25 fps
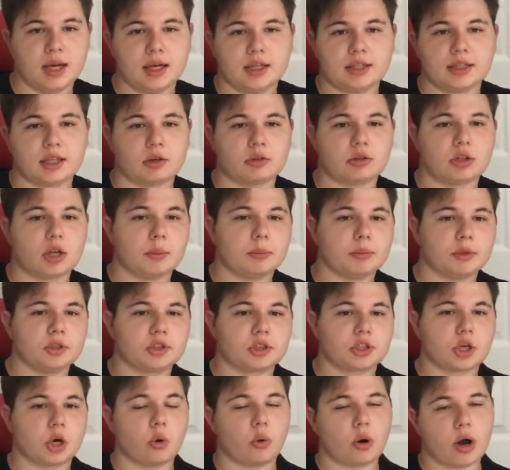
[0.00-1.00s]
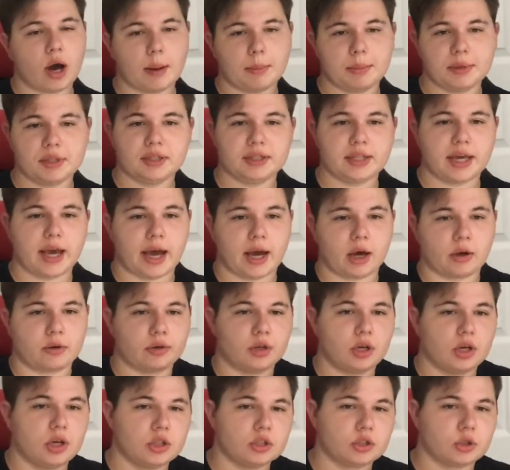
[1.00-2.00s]
Now numbers go up and down.
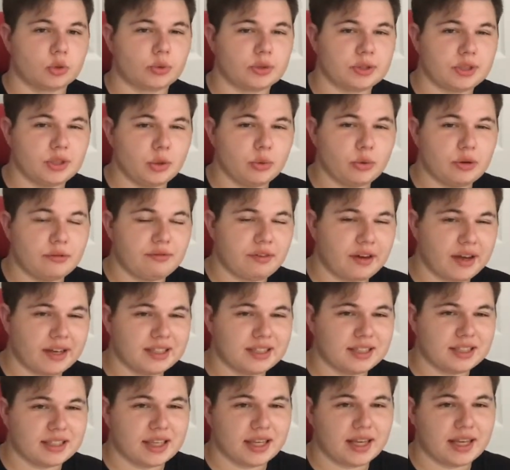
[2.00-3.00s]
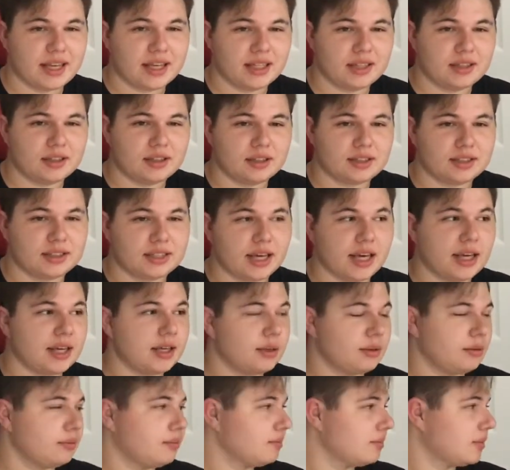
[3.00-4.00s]
So when you invest in,
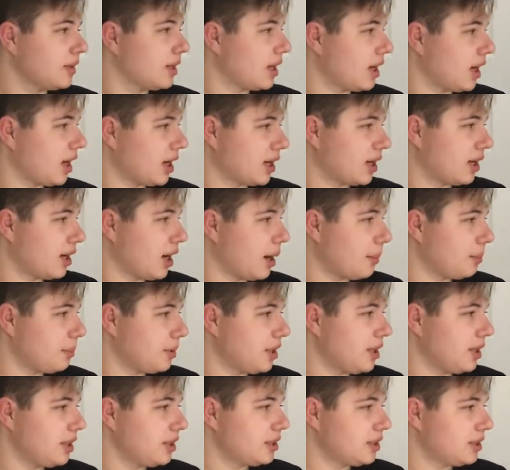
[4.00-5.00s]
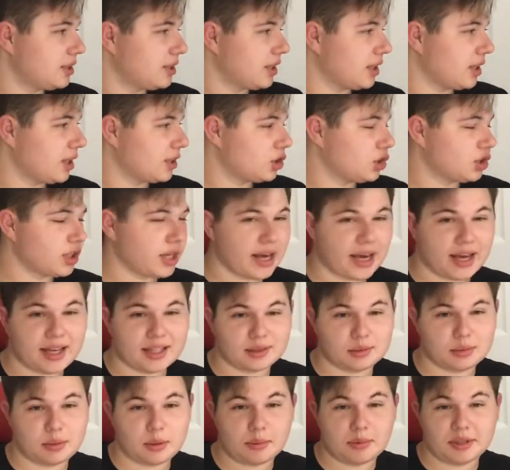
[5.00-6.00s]
say, a company such
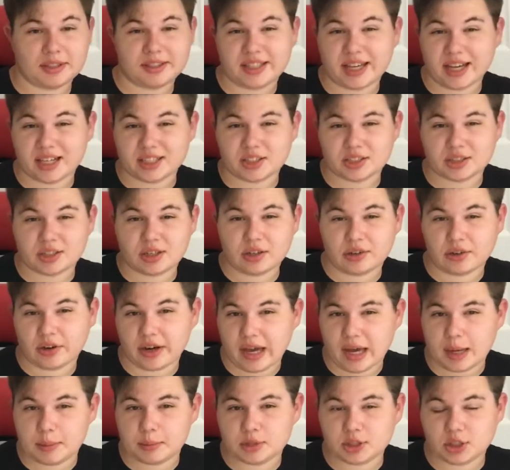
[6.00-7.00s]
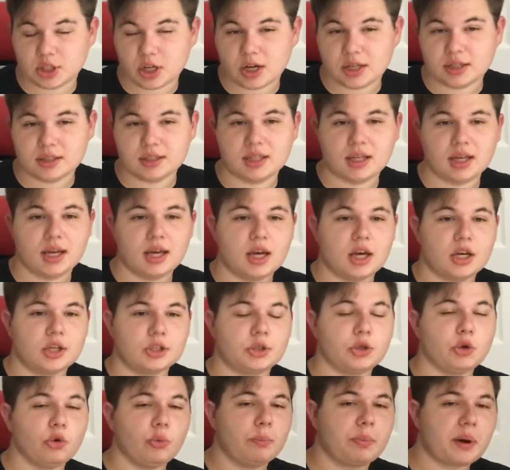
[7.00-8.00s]
as maybe Tesla or Amazon,
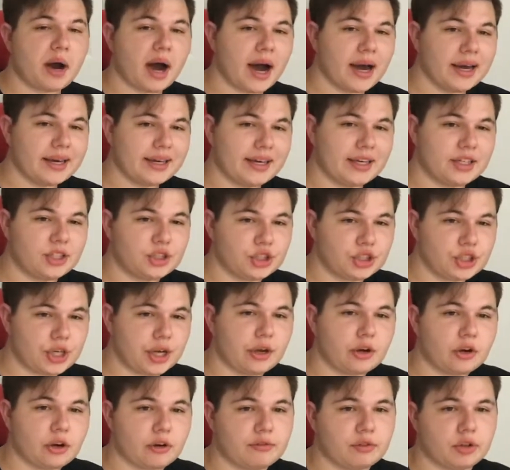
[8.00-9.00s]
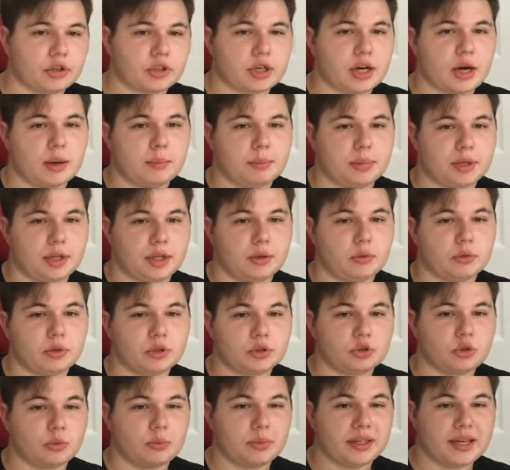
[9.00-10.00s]
you buy a share of their company,
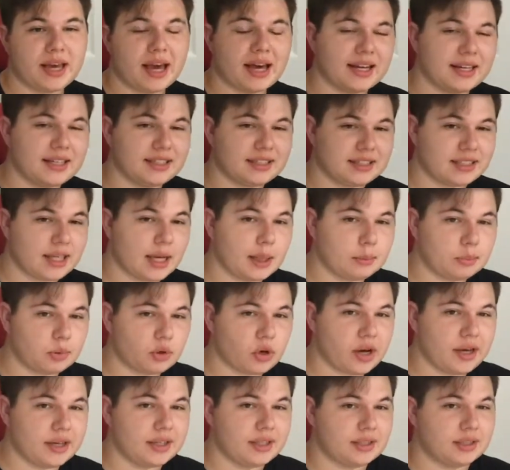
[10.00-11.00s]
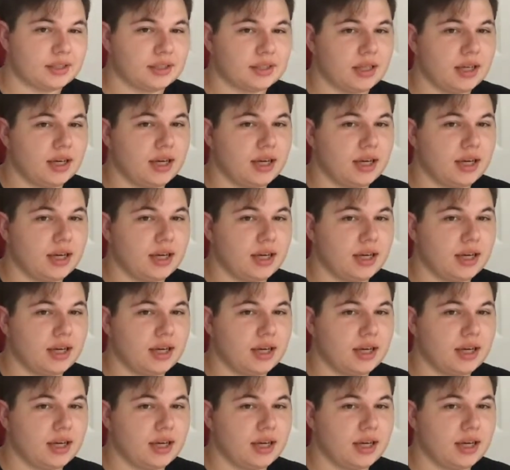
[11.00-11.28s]
which will be at a set price.